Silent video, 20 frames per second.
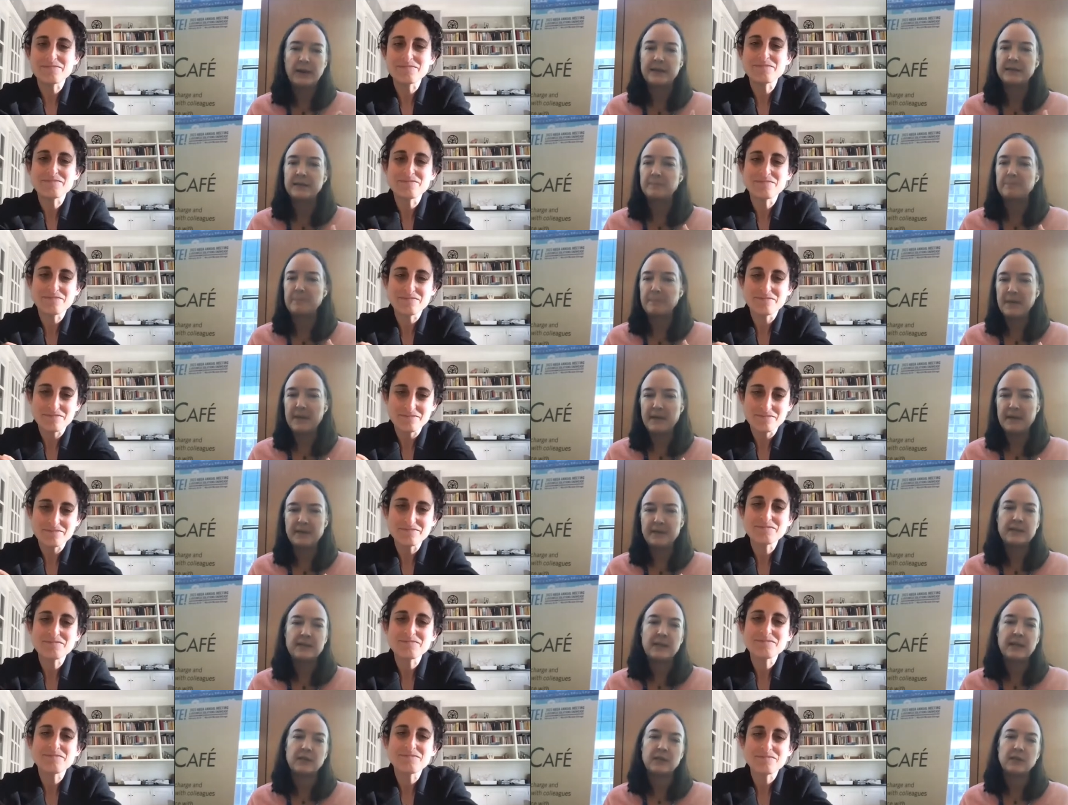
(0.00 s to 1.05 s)
Speaker 1: fronts, many
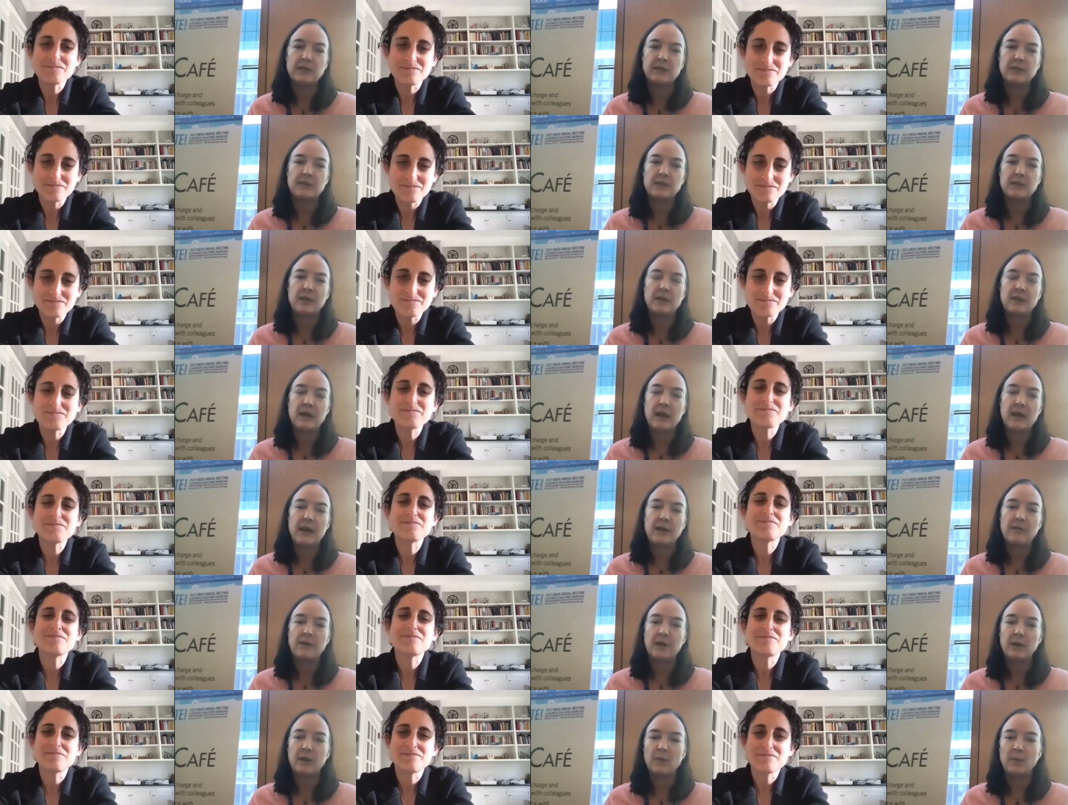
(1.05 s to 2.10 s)
sessions on
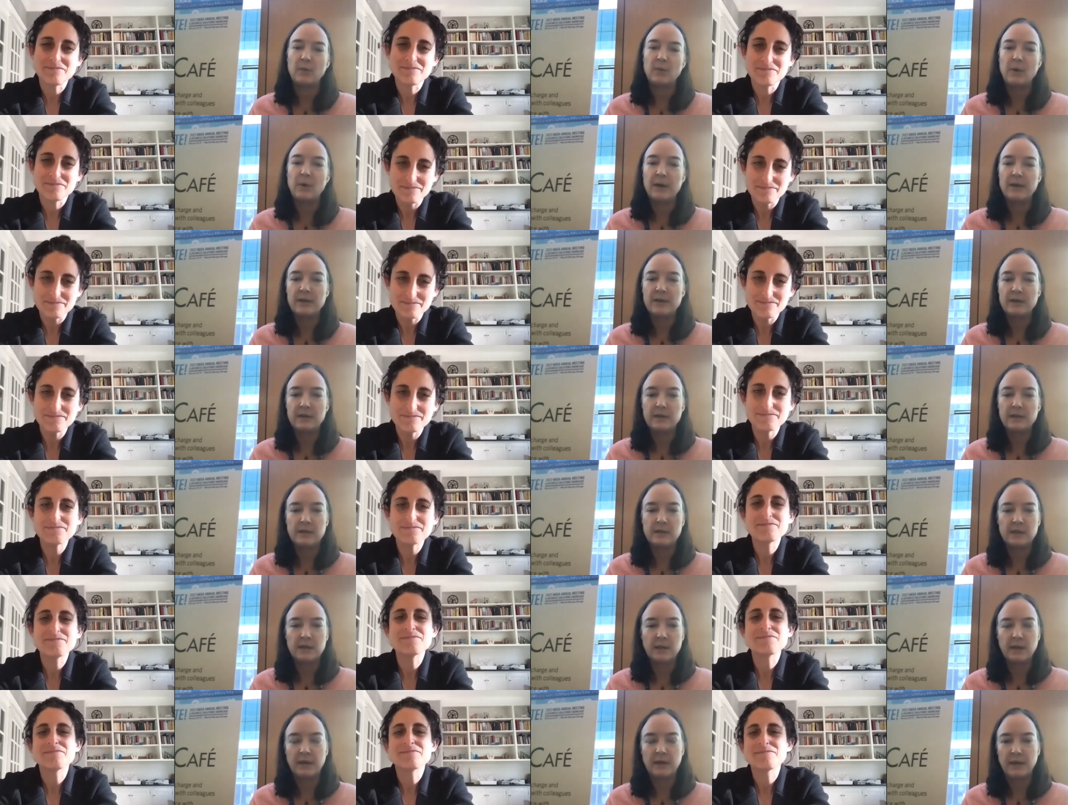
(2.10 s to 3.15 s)
hiring. One
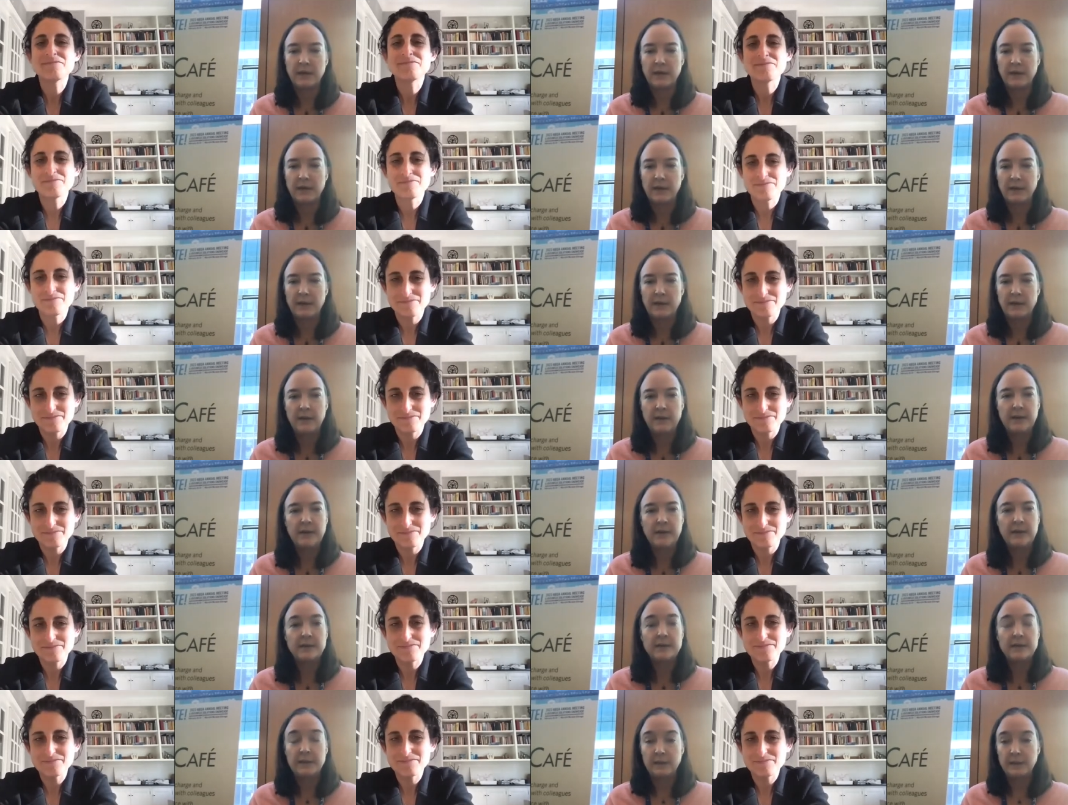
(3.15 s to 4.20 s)
is on
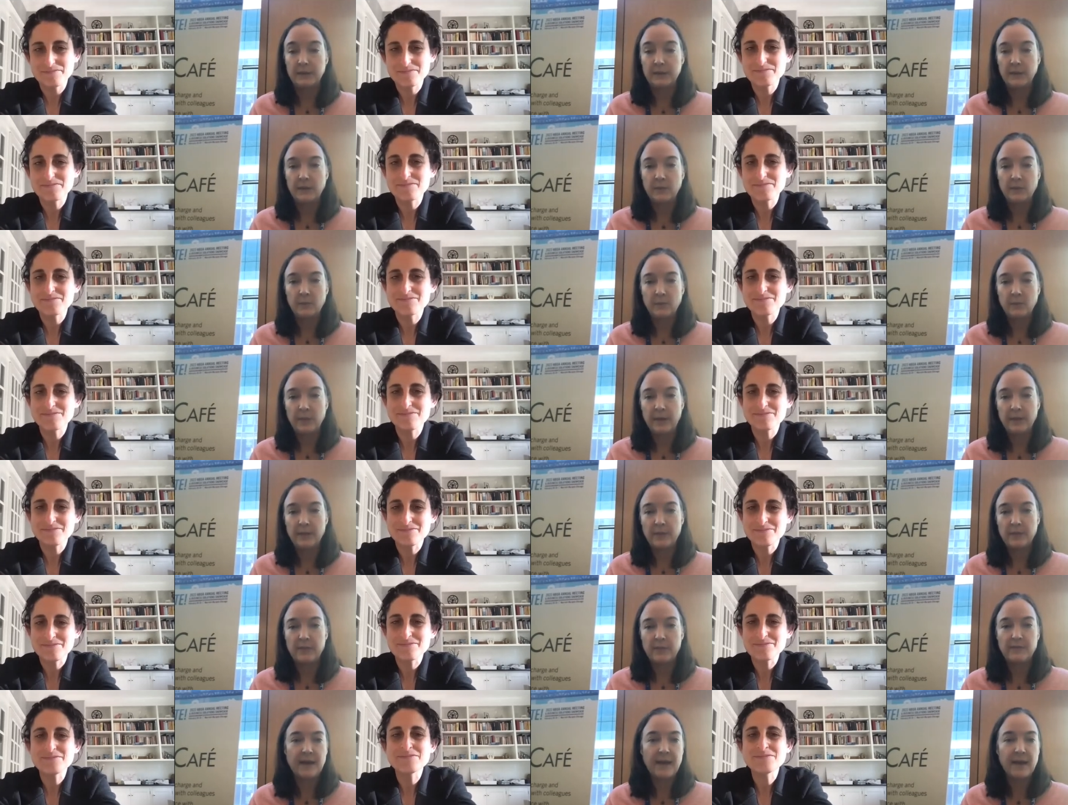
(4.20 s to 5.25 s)
dealing with
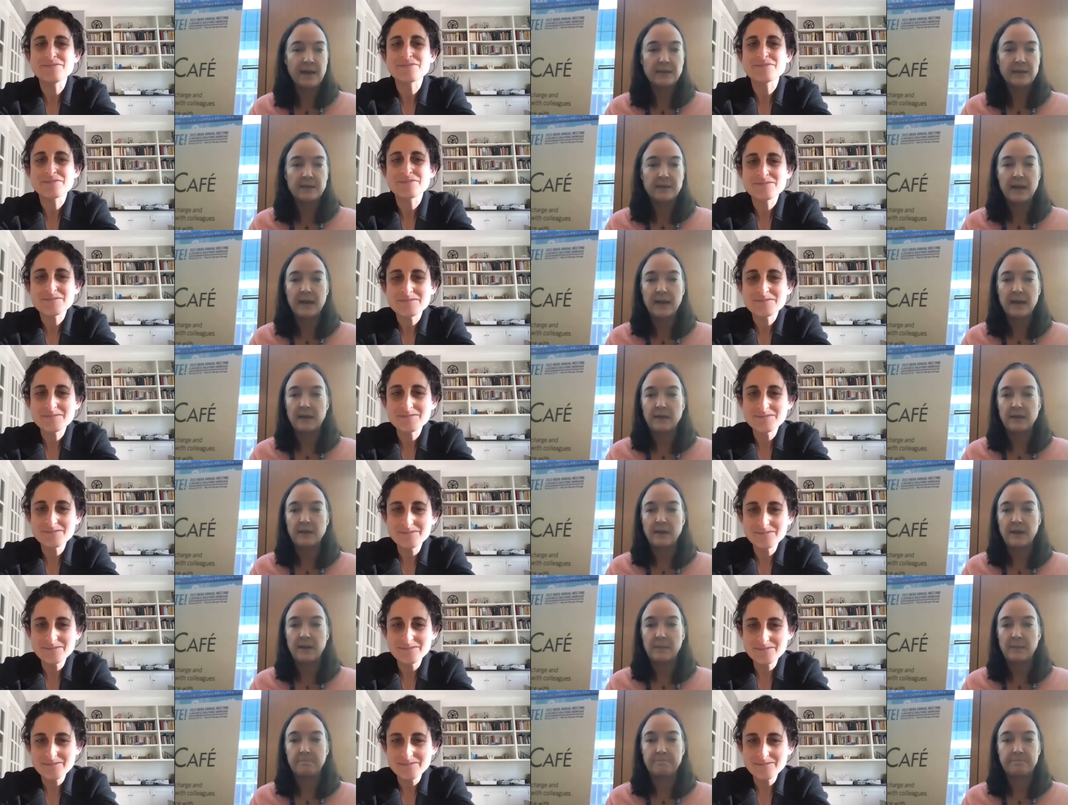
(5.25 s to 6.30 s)
the fact that
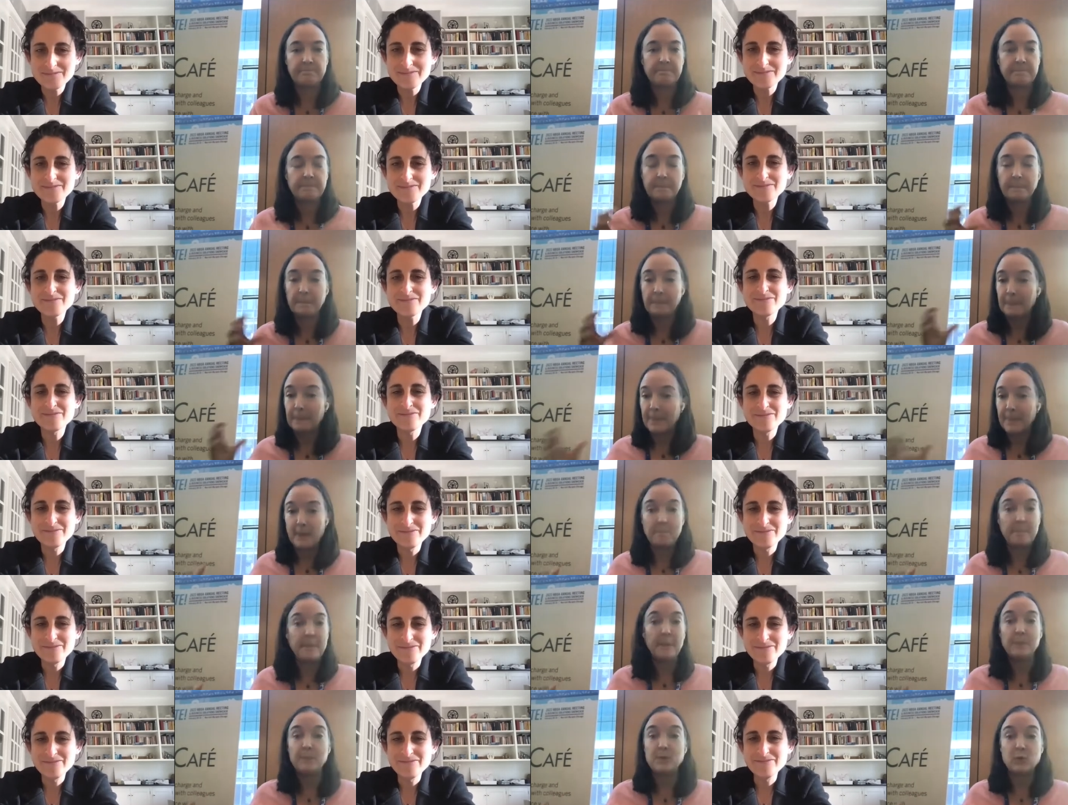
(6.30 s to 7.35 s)
um,
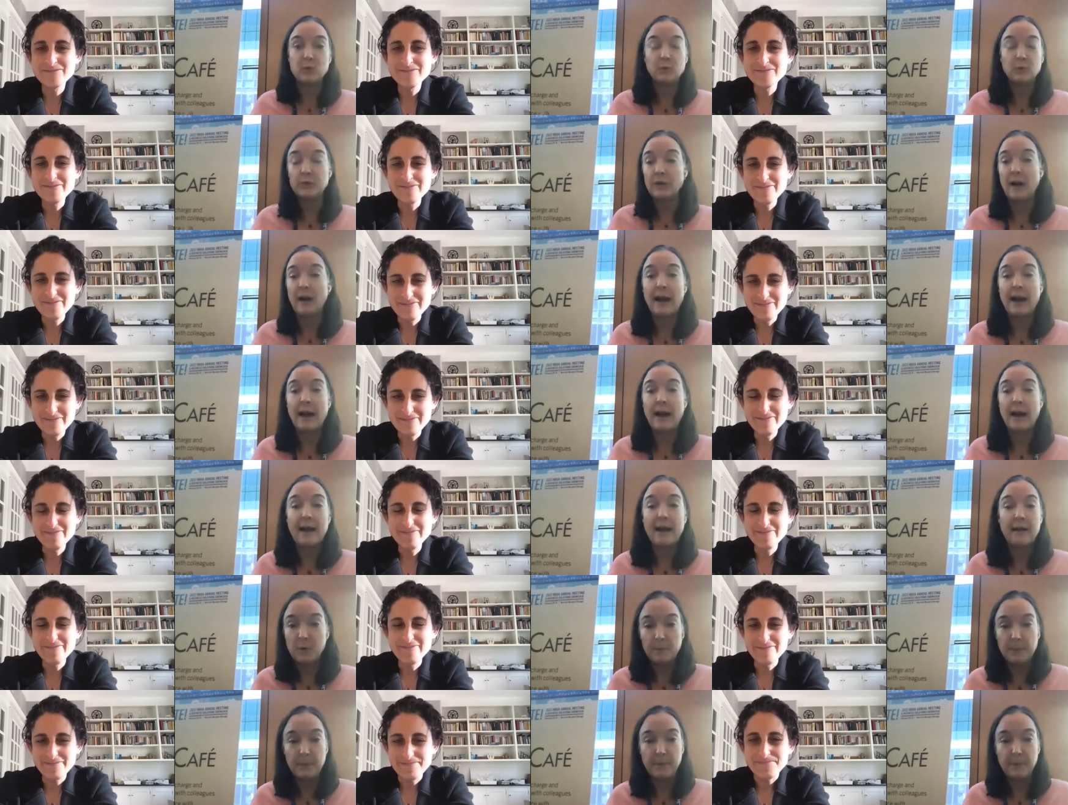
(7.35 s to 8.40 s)
schools are
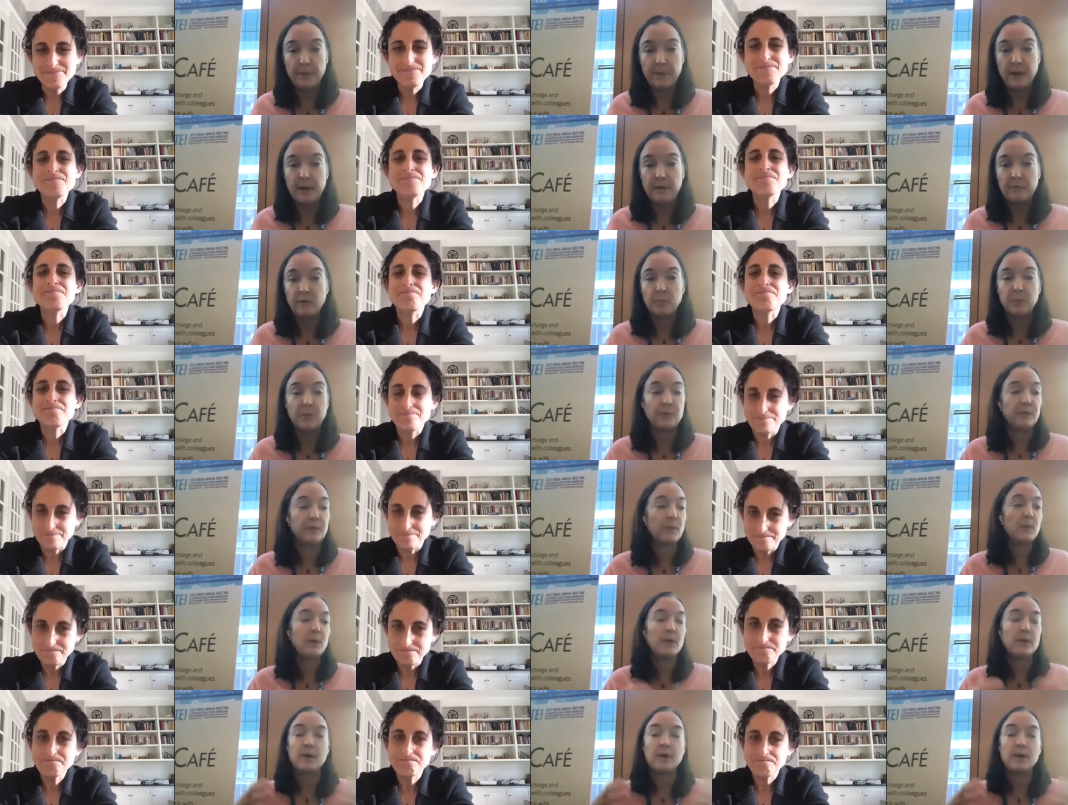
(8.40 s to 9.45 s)
hiring more people than ever
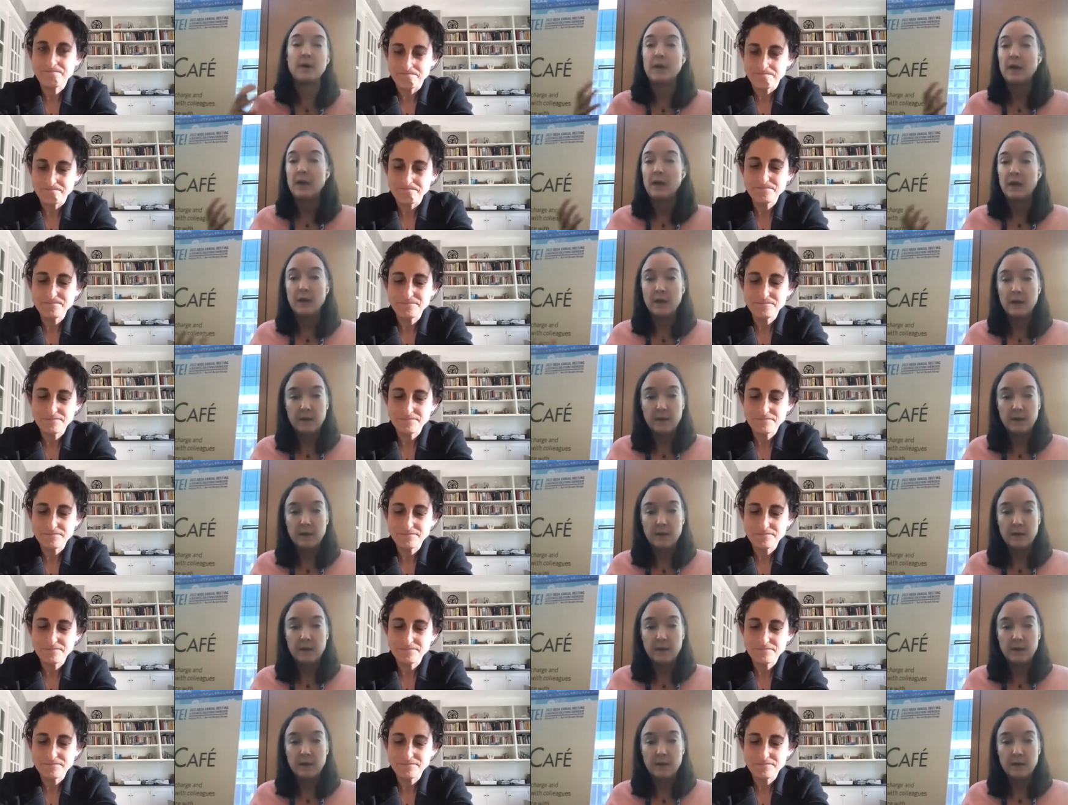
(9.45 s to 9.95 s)
before